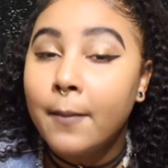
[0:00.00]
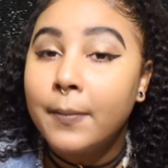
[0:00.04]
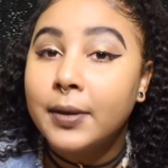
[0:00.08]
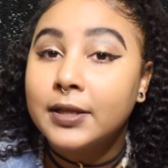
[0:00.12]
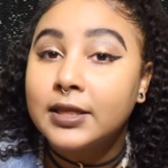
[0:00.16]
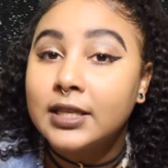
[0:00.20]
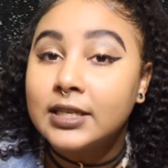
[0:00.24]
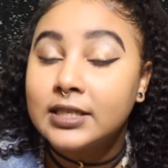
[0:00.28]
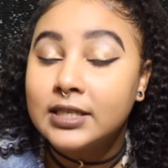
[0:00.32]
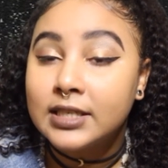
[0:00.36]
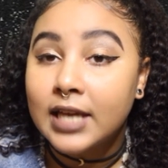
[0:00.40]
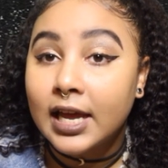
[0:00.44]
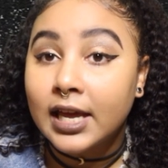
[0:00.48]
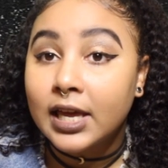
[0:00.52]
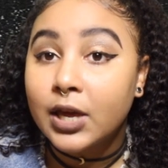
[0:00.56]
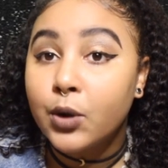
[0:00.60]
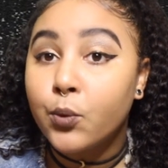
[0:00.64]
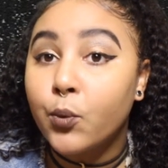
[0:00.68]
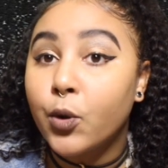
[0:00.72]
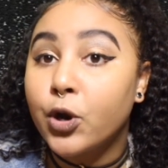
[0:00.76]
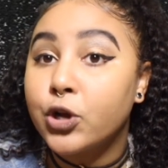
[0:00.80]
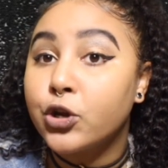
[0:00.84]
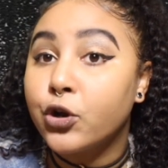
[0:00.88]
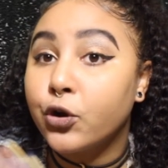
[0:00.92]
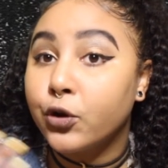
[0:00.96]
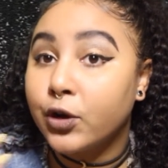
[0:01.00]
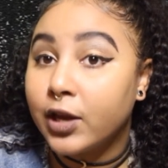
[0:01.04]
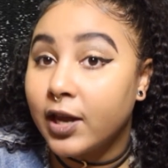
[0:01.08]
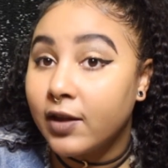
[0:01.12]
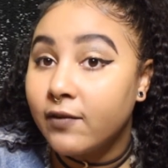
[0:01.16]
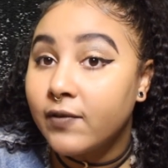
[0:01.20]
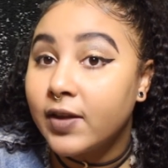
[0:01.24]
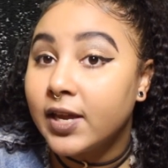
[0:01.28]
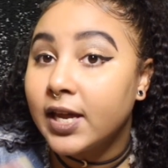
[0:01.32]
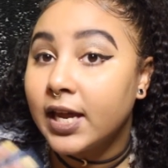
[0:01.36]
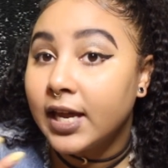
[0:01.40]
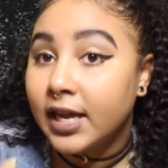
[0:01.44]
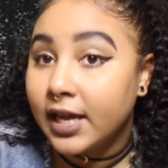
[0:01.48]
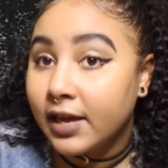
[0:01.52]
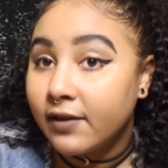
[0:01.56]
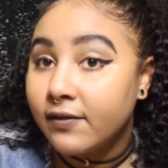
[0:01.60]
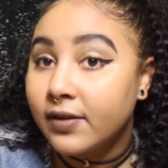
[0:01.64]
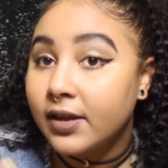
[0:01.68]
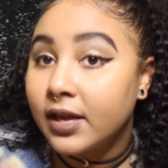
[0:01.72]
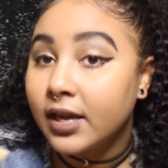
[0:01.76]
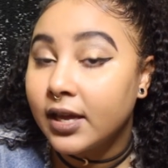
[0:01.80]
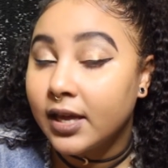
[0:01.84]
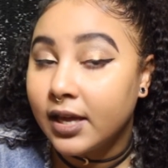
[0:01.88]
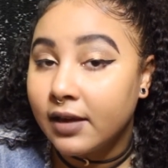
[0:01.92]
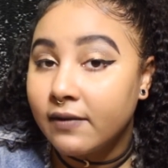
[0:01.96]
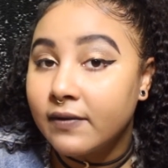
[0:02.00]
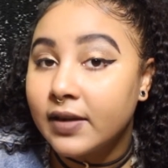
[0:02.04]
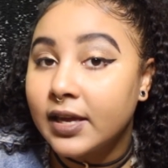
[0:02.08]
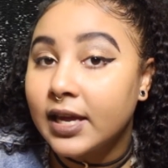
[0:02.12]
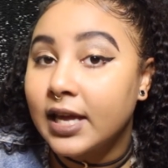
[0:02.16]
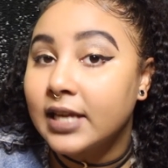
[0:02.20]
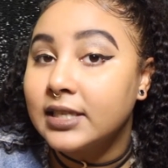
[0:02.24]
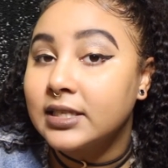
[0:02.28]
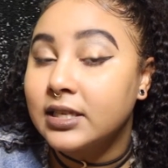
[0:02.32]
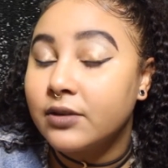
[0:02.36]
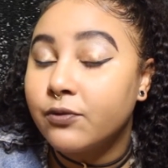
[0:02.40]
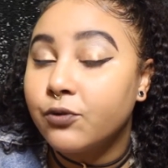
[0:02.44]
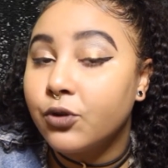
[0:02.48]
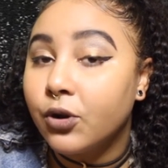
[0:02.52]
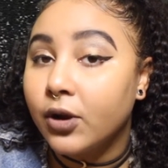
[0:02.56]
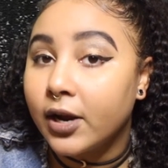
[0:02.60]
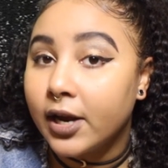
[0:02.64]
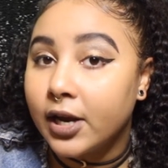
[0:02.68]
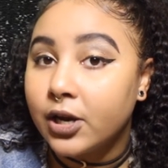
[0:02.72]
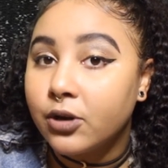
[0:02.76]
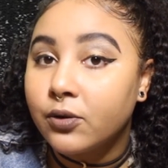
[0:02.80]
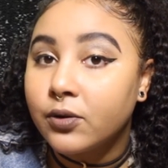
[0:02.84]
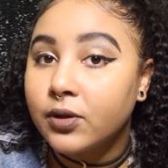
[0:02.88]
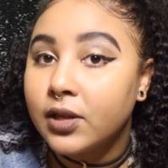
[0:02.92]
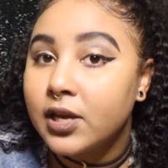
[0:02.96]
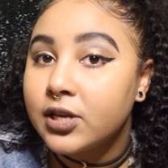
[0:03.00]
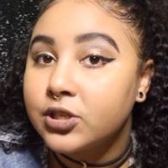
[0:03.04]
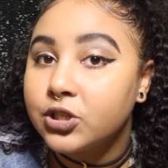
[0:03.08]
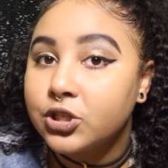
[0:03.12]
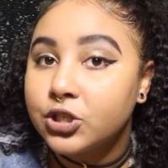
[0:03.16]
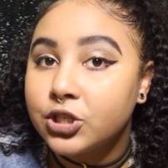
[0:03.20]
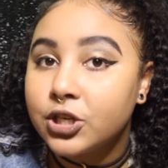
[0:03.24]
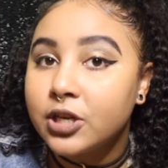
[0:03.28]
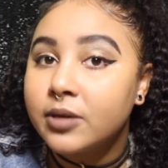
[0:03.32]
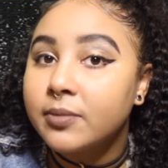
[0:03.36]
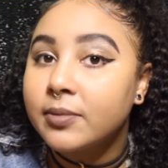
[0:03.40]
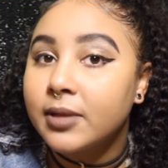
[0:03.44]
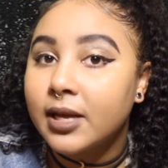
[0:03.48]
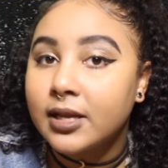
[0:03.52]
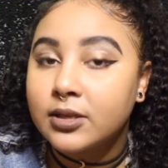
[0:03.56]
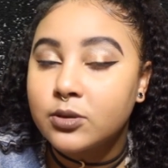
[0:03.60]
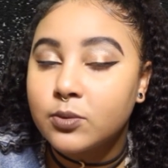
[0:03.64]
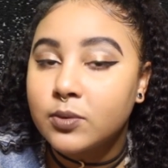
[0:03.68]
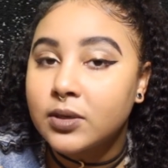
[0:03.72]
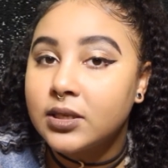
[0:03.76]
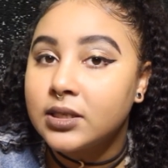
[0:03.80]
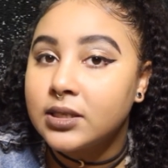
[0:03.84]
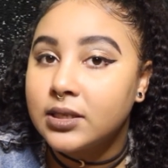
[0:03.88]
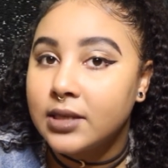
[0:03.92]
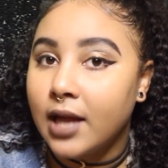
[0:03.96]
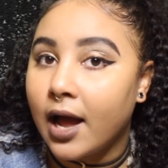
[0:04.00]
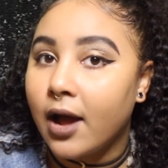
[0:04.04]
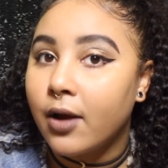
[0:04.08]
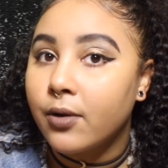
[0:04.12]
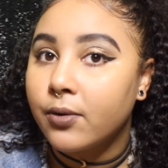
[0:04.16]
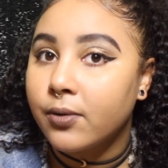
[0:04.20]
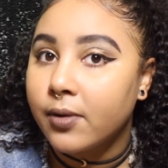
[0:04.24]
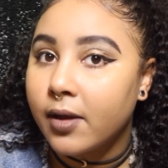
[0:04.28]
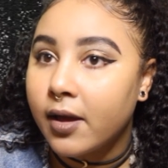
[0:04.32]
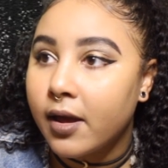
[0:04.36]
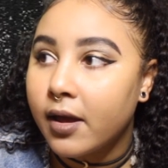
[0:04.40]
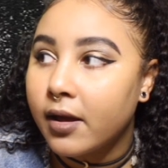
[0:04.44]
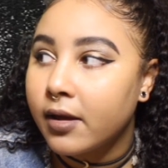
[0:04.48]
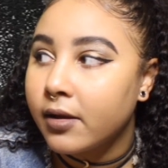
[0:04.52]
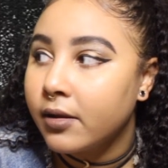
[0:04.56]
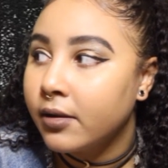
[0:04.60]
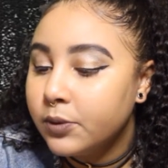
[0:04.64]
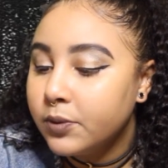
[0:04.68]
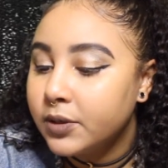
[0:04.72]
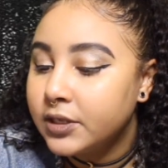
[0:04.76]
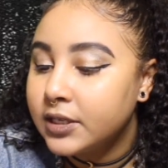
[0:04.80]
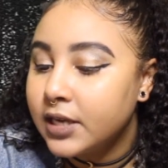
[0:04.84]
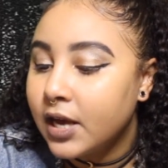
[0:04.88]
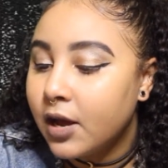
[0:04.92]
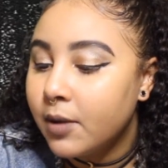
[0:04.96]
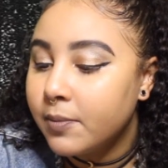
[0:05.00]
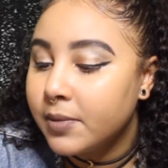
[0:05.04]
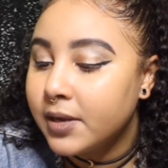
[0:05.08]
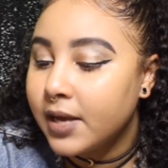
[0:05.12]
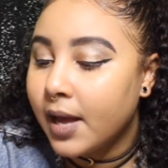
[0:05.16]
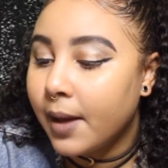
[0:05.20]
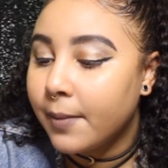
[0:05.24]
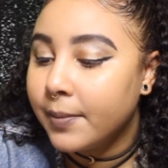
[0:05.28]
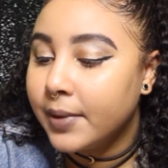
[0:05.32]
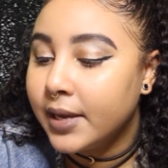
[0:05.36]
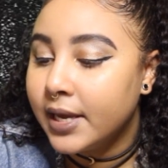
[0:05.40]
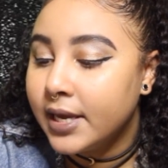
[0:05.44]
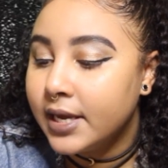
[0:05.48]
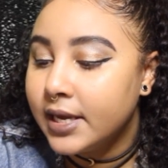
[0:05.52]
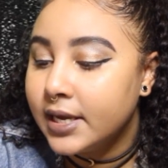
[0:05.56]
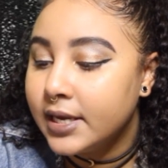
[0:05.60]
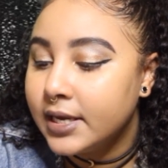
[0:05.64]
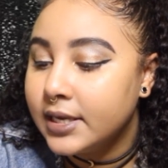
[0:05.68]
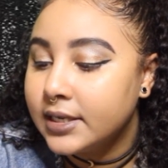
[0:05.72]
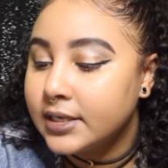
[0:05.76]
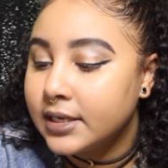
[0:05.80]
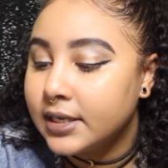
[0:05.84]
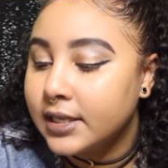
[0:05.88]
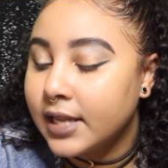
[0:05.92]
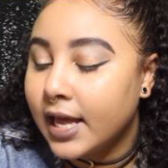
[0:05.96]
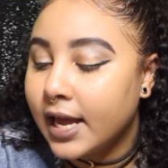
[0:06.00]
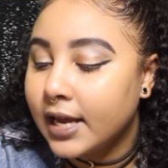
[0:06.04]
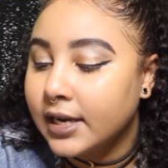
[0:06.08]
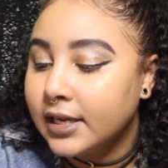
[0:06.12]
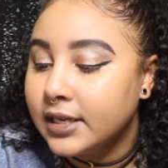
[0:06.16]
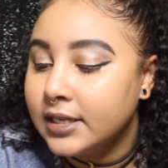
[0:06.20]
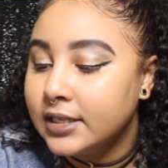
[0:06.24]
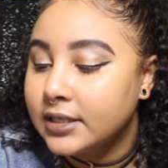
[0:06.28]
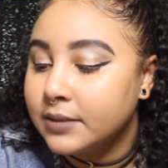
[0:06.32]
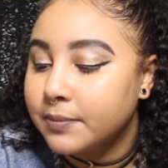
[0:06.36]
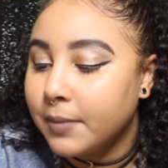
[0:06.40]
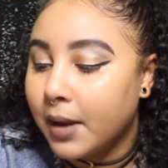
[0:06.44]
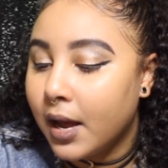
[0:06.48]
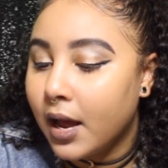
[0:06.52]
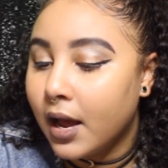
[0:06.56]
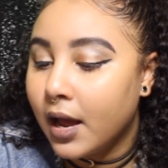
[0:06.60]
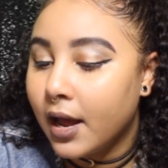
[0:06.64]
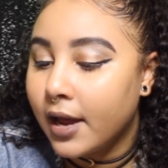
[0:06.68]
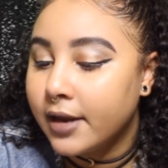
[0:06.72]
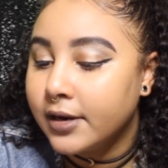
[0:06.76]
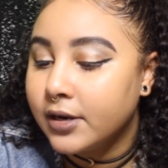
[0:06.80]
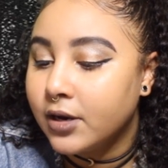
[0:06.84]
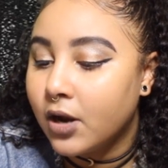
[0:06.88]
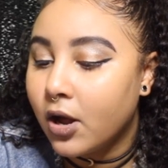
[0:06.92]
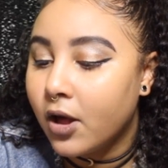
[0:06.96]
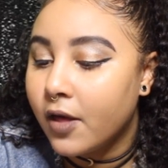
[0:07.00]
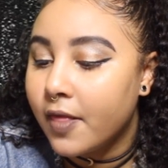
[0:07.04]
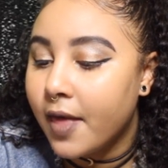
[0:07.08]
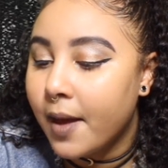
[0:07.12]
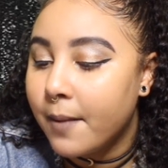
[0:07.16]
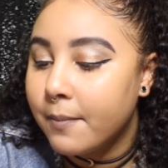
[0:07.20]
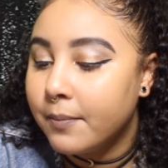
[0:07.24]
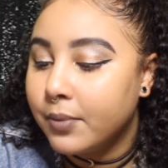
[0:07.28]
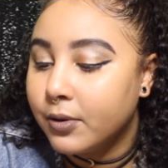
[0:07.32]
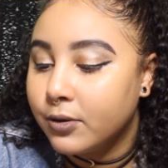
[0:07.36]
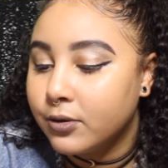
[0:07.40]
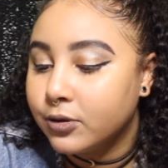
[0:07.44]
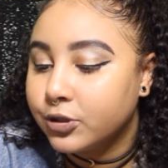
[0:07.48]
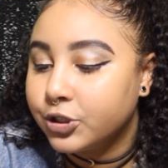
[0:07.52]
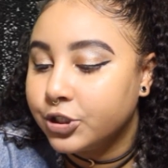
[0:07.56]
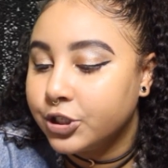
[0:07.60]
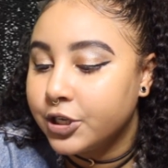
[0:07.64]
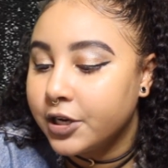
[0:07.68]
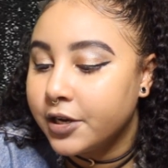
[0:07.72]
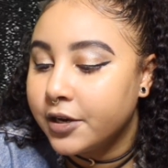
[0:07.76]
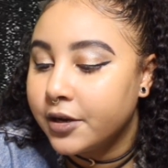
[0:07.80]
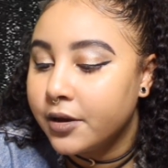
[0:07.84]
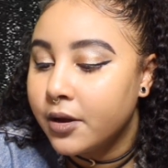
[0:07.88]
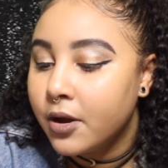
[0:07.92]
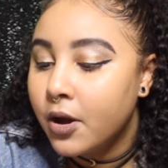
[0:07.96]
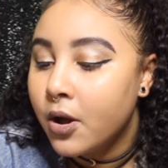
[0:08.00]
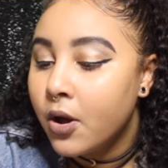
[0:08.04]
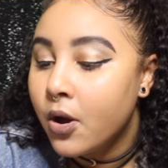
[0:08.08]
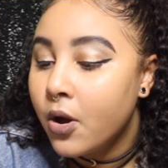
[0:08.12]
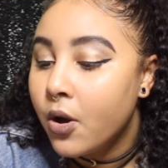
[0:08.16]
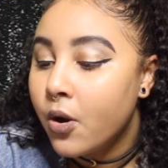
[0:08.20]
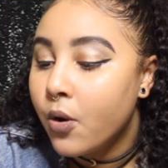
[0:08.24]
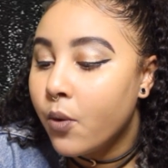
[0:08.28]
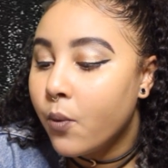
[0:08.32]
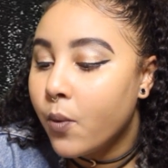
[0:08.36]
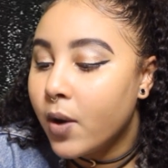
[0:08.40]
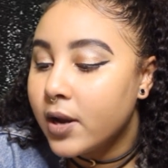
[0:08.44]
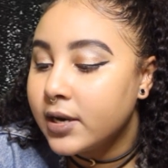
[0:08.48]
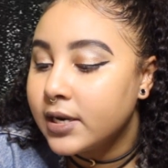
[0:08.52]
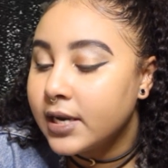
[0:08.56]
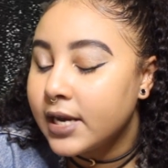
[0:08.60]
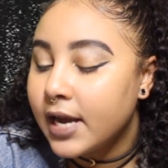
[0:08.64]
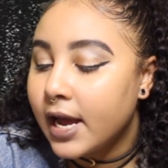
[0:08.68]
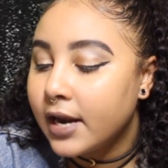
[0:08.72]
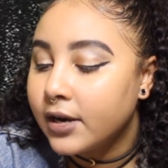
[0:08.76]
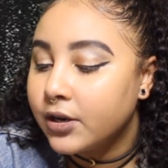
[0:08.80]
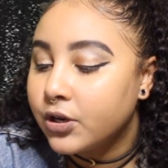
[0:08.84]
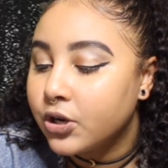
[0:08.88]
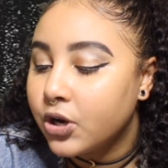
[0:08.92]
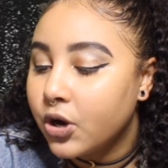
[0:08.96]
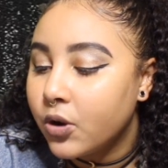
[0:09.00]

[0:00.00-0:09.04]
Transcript: but the second where you're giving and giving and giving as if you're in a relationship that's when it's not okay he would tell me i'm his and that he's mine and all that bullshit one day out of